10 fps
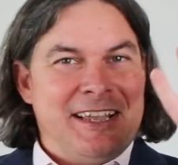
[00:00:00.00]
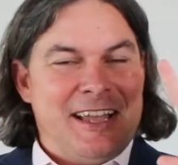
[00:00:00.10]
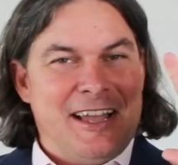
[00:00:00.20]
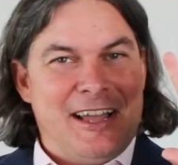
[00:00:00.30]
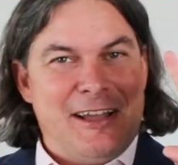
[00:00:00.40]

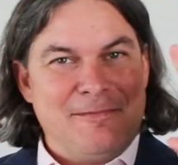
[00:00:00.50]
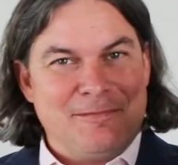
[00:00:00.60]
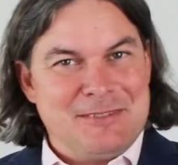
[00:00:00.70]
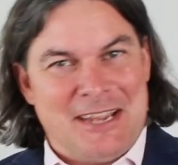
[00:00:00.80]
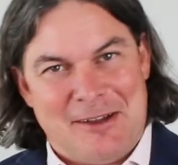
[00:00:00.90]

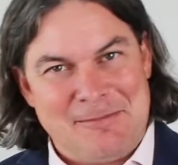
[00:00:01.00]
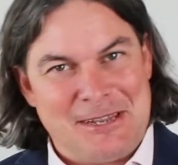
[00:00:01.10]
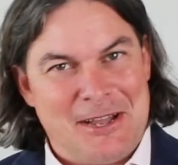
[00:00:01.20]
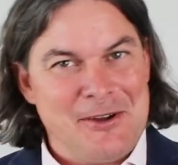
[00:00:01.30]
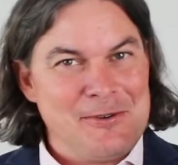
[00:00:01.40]
um, down
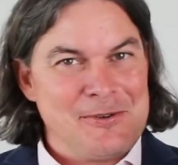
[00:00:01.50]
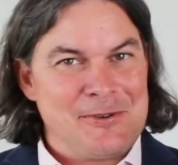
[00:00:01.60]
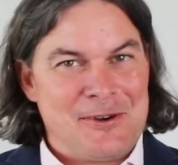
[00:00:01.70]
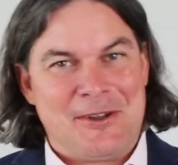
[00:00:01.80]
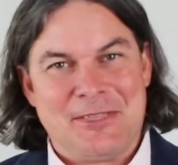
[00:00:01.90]
below
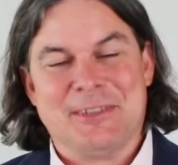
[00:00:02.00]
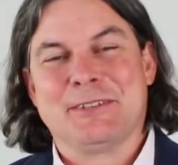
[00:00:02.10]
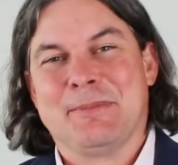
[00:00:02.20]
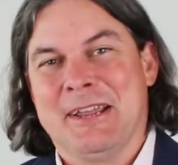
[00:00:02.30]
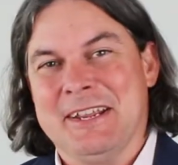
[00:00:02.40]
or on
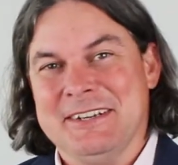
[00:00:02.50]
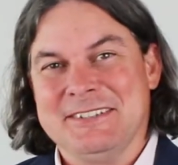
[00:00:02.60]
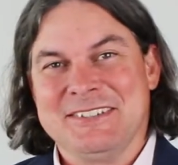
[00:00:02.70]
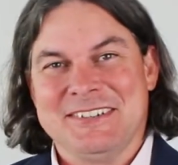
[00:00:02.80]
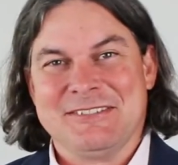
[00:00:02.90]
this
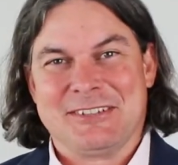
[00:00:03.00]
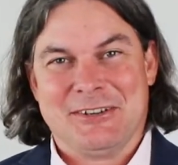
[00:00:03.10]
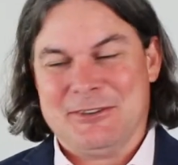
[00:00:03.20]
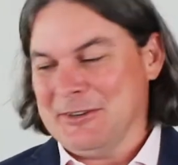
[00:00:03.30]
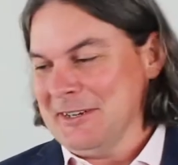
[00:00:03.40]
page. So
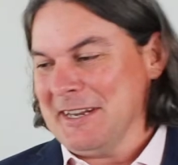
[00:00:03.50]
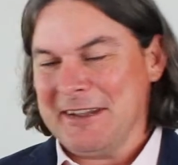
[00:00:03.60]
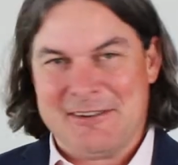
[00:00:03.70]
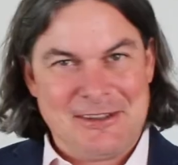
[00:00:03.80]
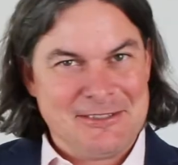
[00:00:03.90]
you can
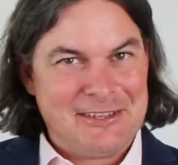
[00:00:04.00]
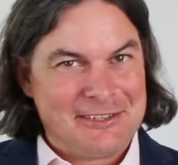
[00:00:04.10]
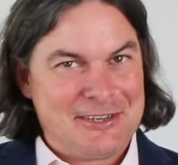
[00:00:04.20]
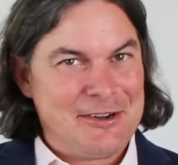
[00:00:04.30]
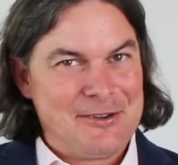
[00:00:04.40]
download
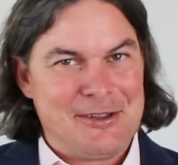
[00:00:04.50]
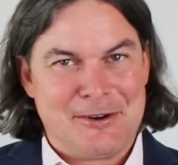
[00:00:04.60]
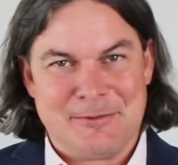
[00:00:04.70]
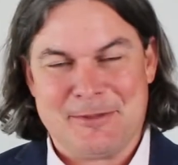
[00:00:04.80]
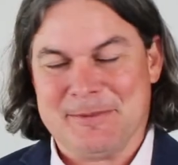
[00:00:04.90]
this and go
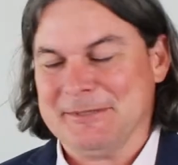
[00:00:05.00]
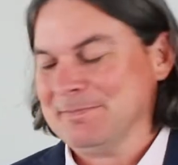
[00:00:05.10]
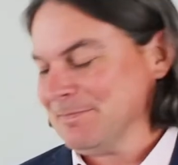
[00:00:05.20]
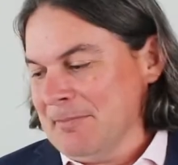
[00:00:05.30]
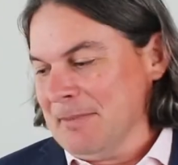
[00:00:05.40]
along with me.
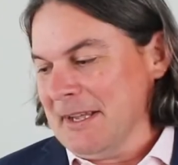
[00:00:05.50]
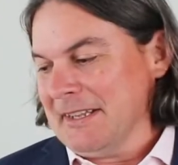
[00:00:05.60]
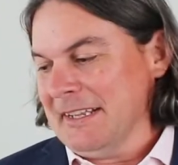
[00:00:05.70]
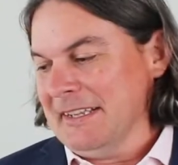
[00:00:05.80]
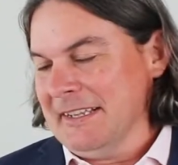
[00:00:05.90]

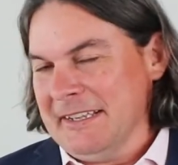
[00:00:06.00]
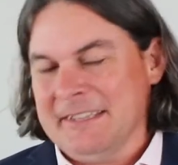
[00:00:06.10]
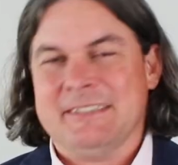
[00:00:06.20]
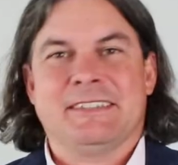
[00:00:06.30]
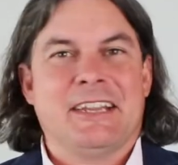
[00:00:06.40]
But
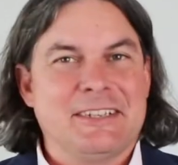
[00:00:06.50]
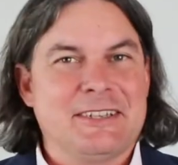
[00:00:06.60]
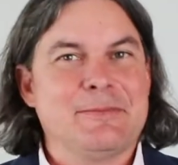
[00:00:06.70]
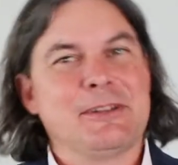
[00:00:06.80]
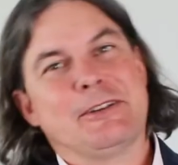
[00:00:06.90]
it takes
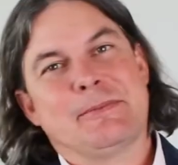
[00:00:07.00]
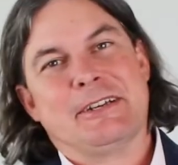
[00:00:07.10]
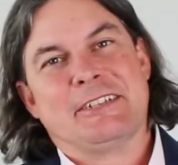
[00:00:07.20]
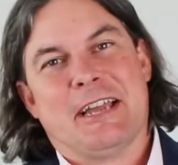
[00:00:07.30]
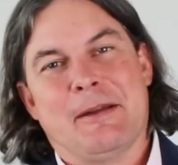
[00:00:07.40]
them a little bit
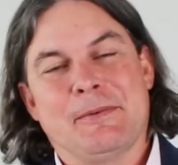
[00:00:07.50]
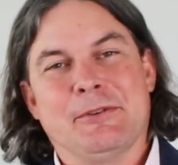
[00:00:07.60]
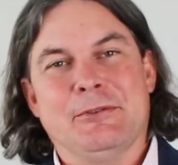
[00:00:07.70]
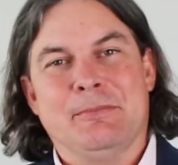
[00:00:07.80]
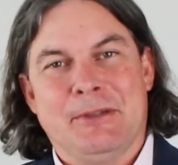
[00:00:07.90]
of time
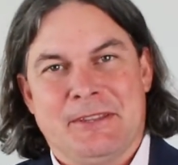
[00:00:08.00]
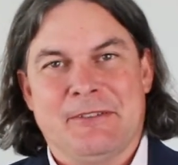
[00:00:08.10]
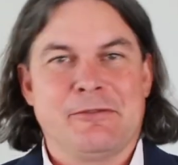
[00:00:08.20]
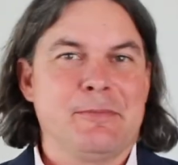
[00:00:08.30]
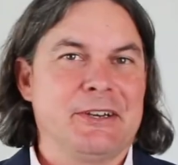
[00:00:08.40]
to put
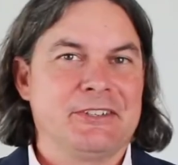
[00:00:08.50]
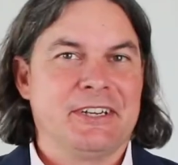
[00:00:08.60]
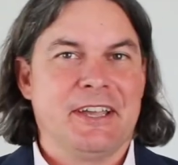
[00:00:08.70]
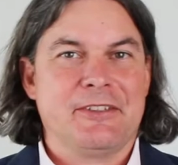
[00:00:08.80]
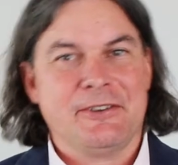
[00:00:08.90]
the information
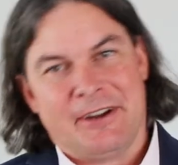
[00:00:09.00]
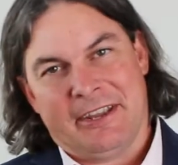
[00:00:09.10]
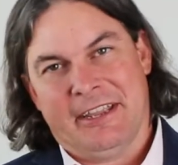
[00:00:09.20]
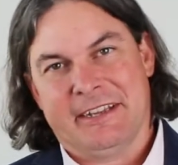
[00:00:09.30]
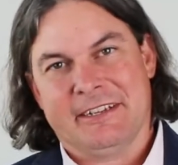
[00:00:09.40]
together
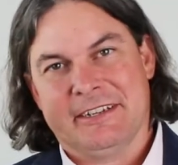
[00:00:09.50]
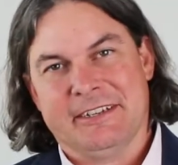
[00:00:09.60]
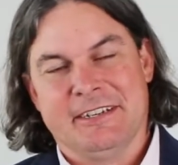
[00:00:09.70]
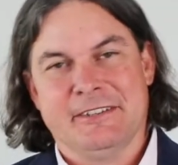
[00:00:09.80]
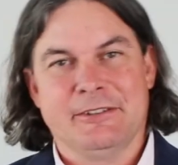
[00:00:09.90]
and get
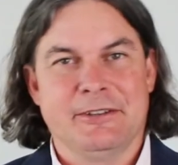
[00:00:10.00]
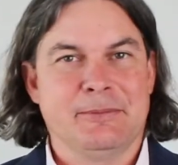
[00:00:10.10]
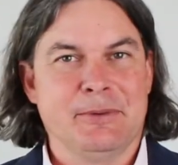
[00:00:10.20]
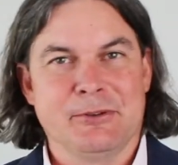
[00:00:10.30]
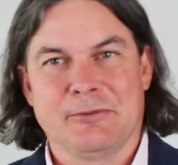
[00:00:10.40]
it into
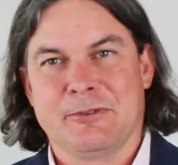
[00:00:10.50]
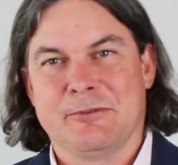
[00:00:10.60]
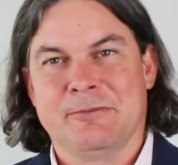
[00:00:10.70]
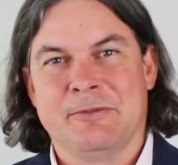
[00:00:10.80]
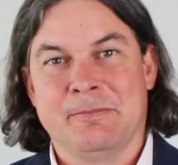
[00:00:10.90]
this
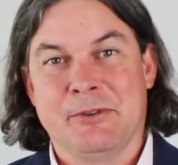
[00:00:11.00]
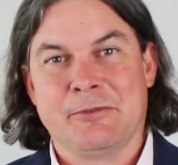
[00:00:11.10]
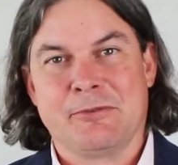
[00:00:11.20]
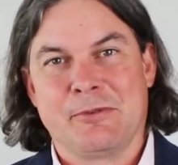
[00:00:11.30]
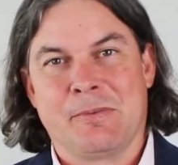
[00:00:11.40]
beautiful,
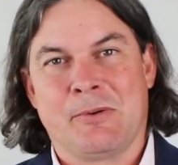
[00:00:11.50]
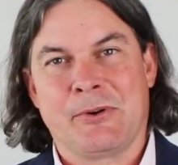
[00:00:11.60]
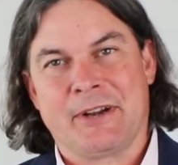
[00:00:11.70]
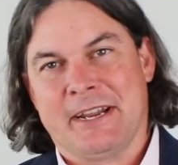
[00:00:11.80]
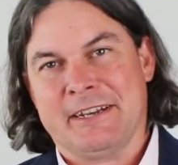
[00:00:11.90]
beautiful
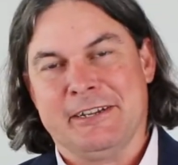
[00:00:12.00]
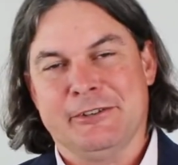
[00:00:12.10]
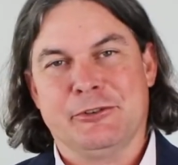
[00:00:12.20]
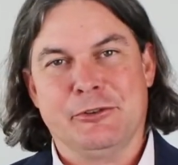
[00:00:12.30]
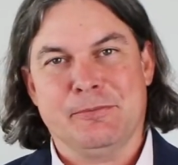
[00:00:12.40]
report and
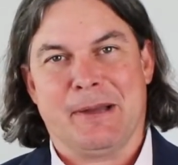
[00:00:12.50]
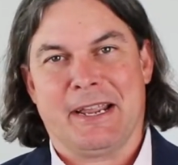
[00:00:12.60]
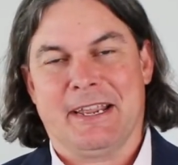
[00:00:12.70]
into my